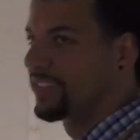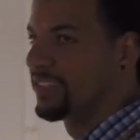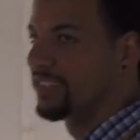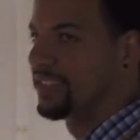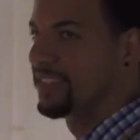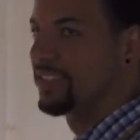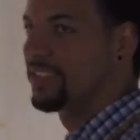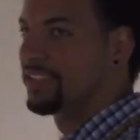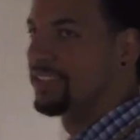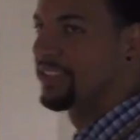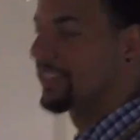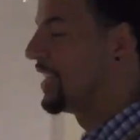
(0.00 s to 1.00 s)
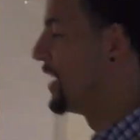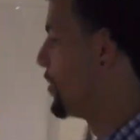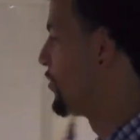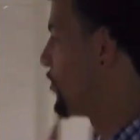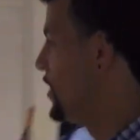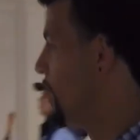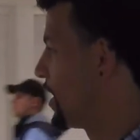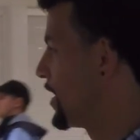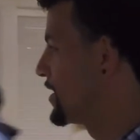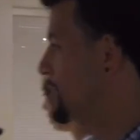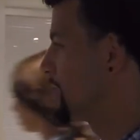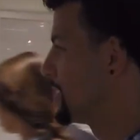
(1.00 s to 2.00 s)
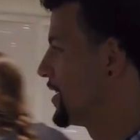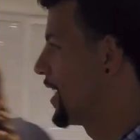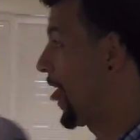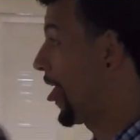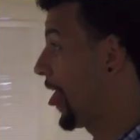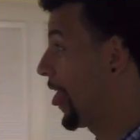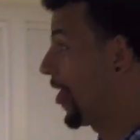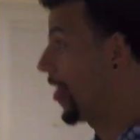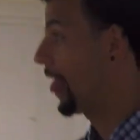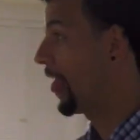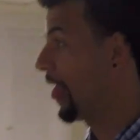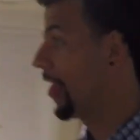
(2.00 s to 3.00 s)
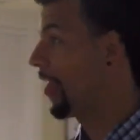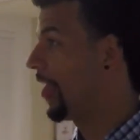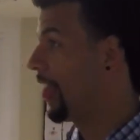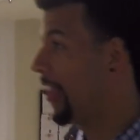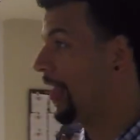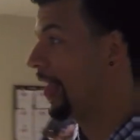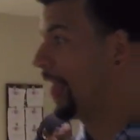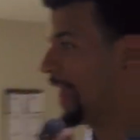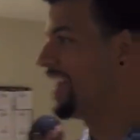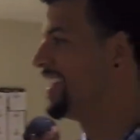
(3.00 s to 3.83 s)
a good amount of the time, which is kind of, it's not